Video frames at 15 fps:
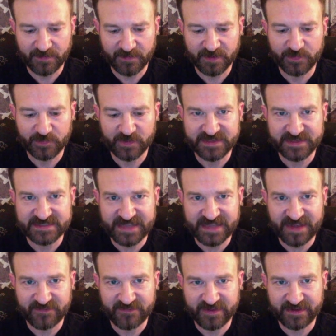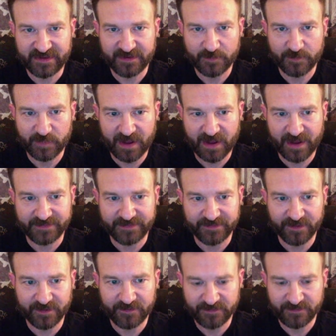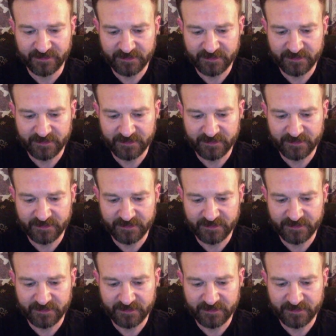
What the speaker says: I'm going to bring Zeph in behind Dove.